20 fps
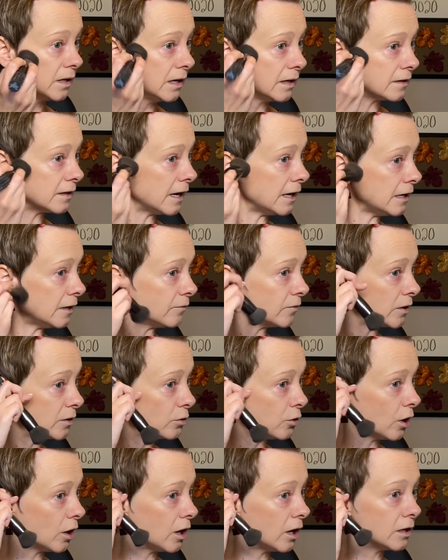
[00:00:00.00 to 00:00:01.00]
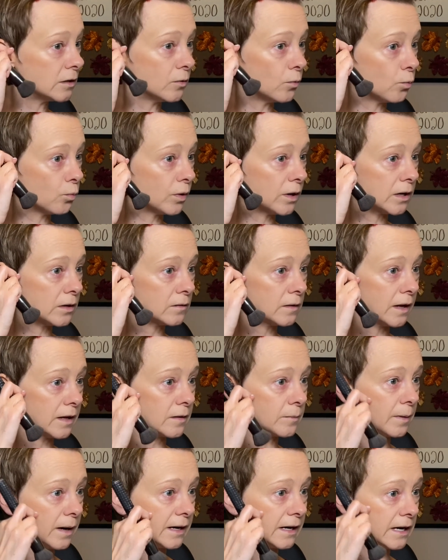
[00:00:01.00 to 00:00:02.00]
Kind of along where
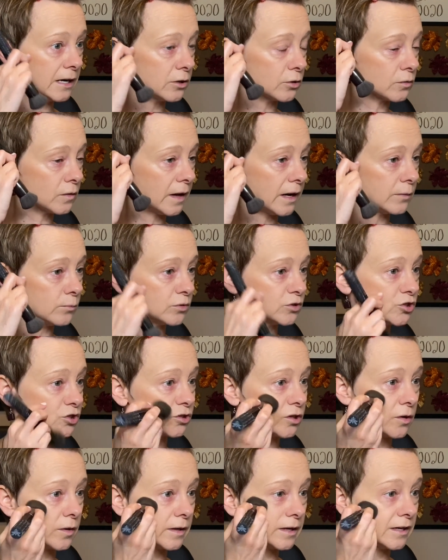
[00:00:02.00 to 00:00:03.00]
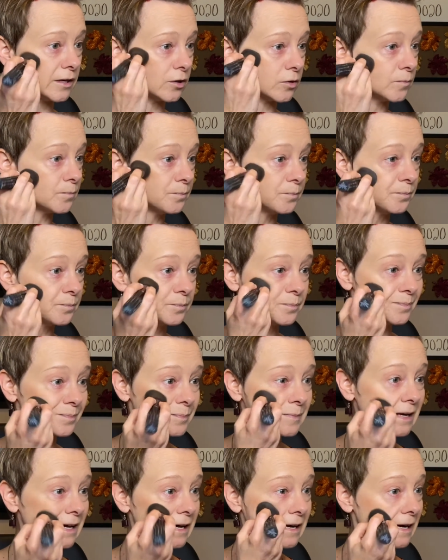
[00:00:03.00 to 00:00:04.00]
like my hairline would start here.
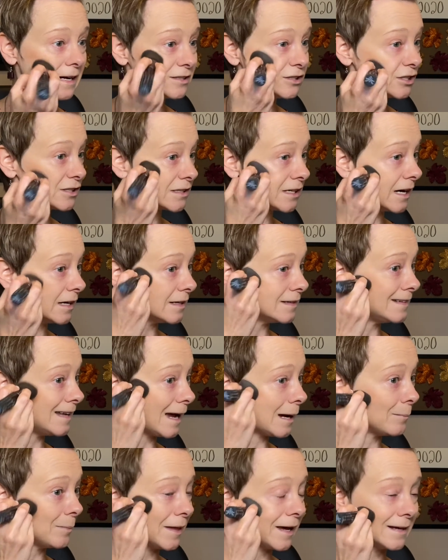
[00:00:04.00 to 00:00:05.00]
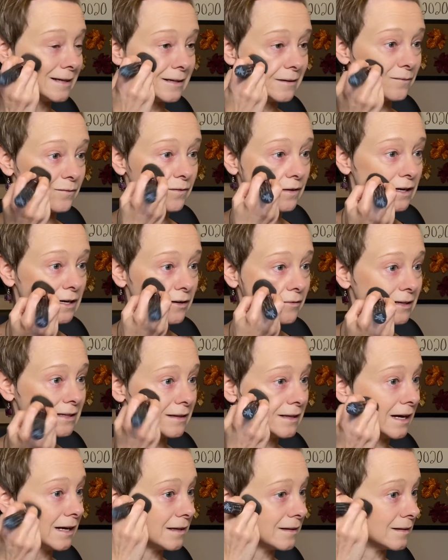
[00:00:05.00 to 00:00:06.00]
And I just kind of dab that in very
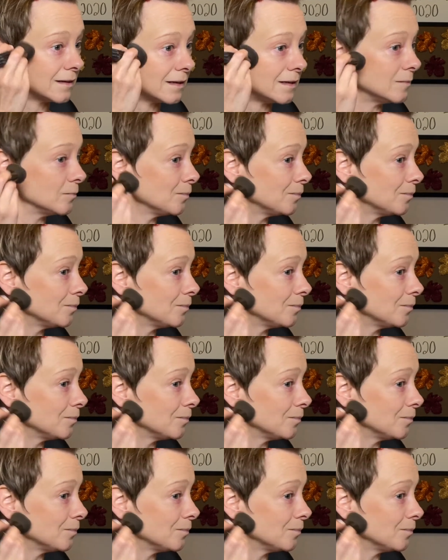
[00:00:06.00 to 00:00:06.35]
lightly.